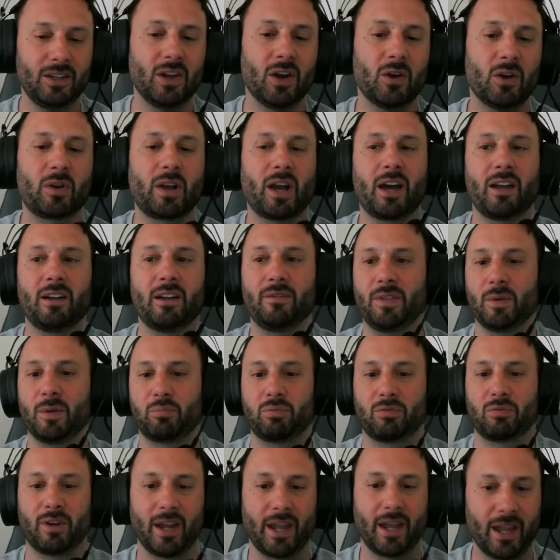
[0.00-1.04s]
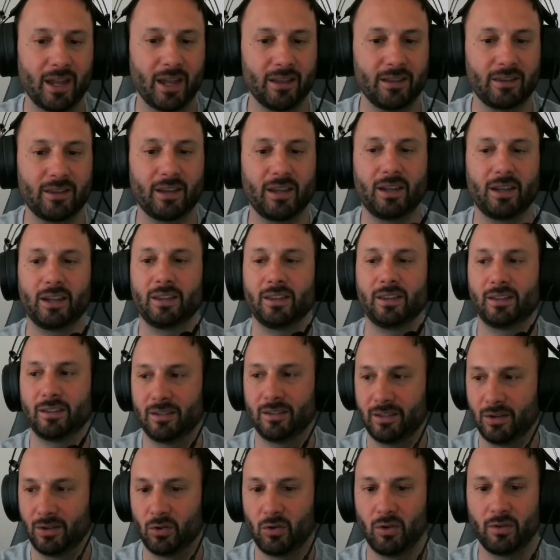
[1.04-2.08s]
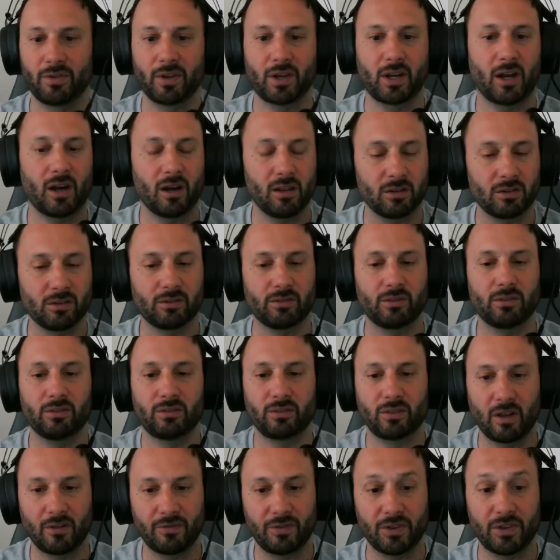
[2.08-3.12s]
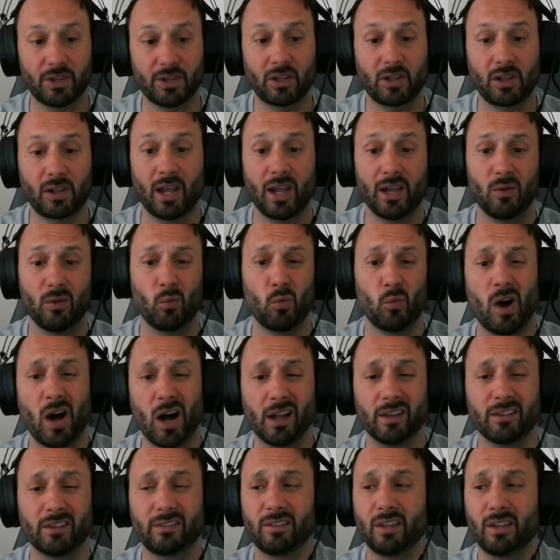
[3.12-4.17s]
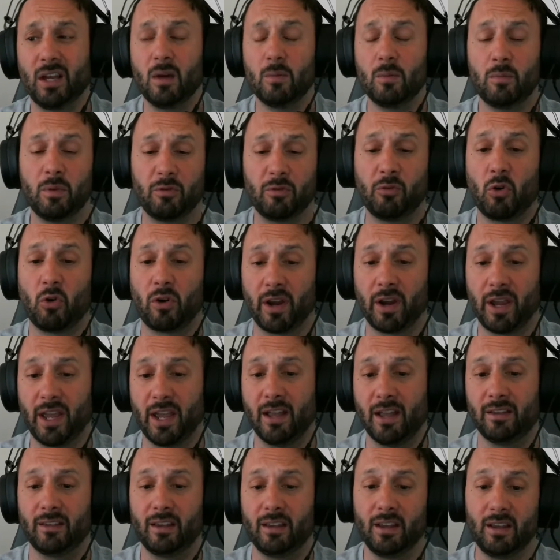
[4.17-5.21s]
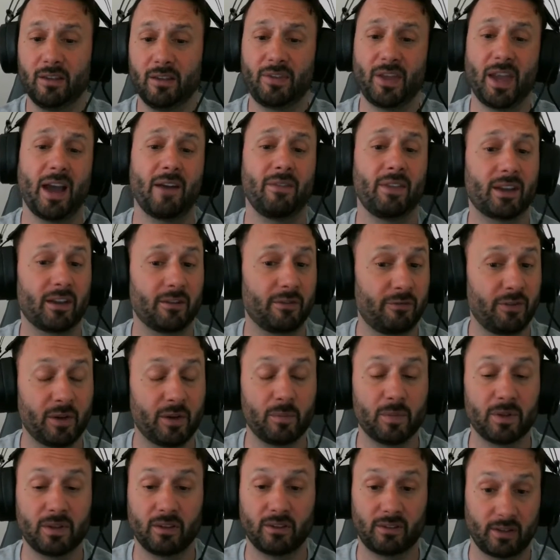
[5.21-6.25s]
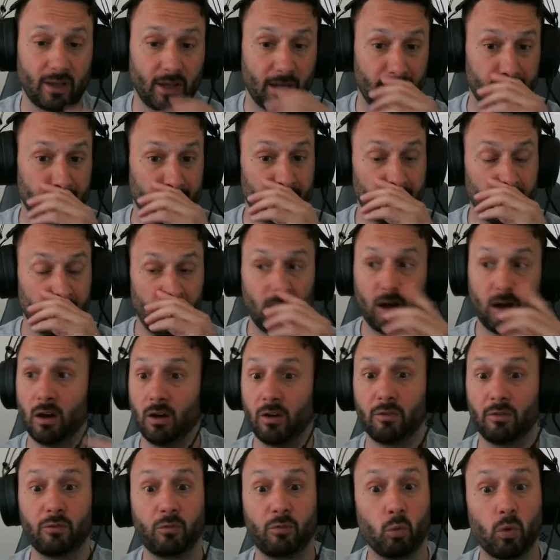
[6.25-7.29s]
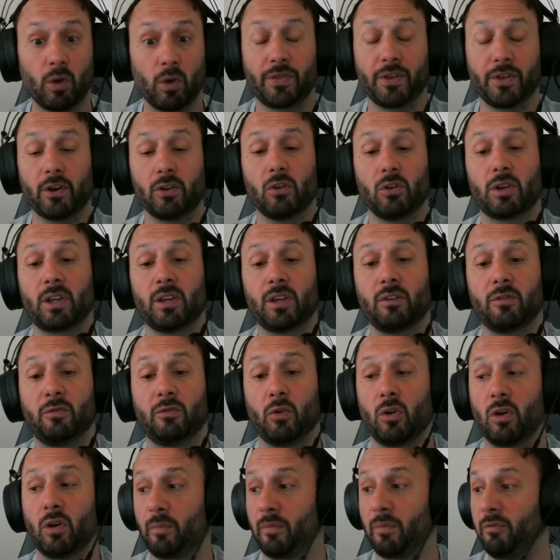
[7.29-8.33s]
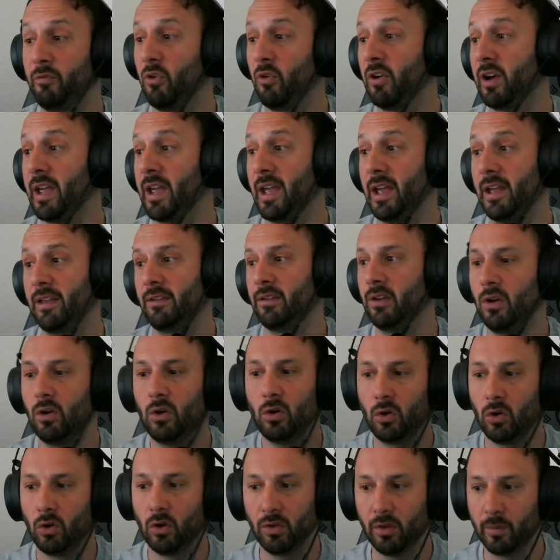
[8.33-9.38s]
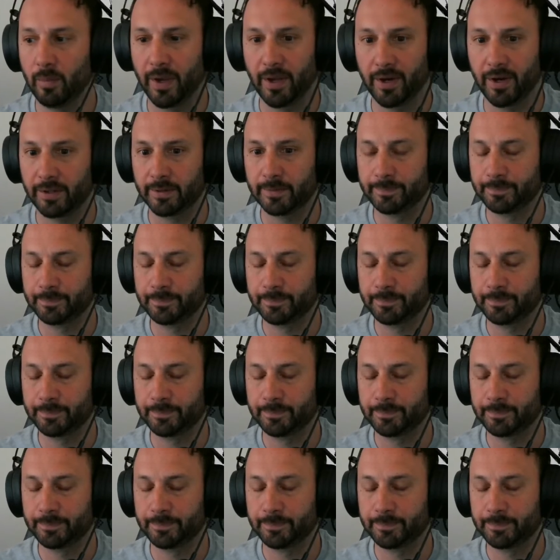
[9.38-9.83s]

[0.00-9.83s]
kind of the branding and all the colors and stuff that the client wants beforehand. If they have like a Figma design of what they're looking for beforehand, all the better.